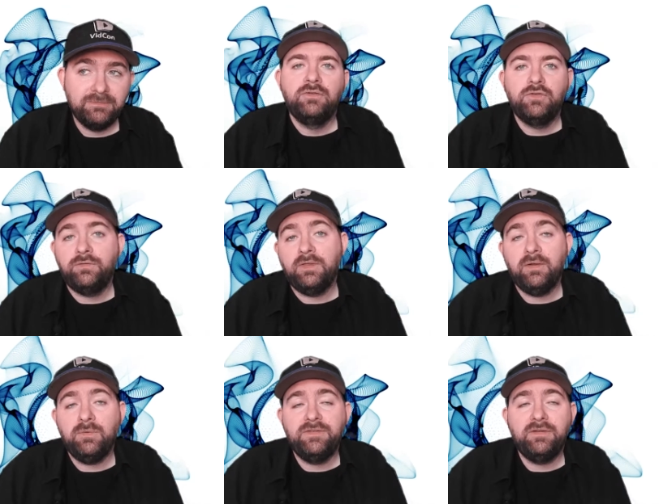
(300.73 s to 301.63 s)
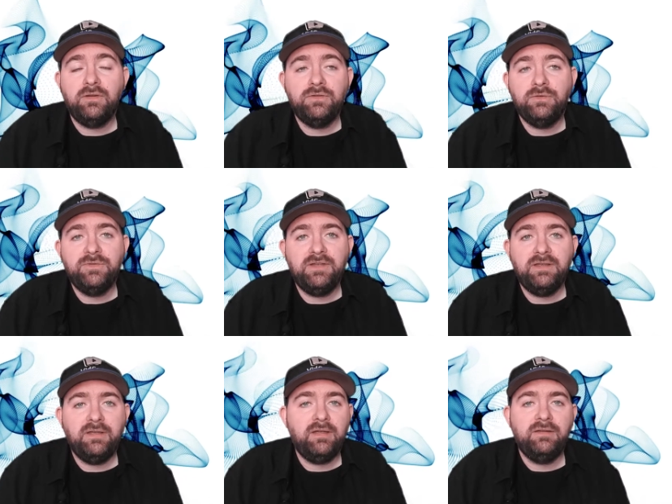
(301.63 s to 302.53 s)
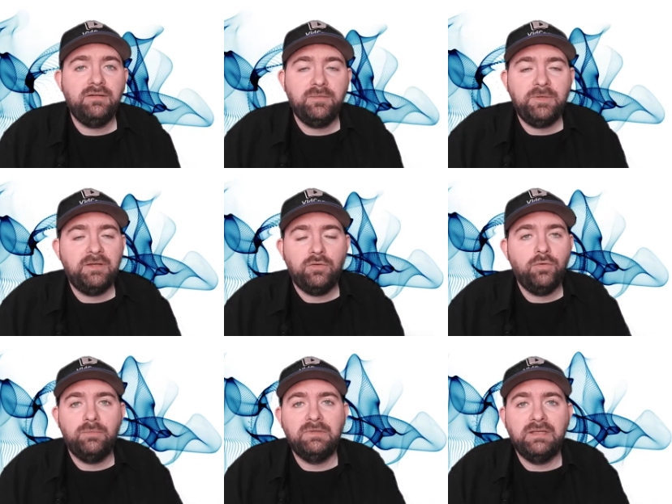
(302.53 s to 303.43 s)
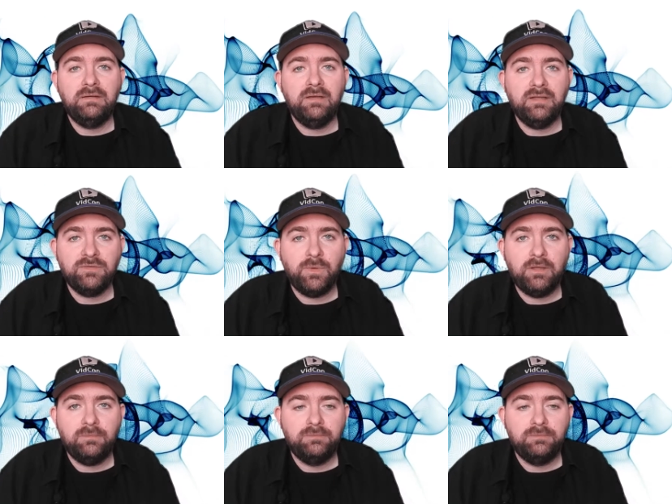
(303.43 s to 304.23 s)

So for that reason, on Tuesday, I ended up getting home late as well.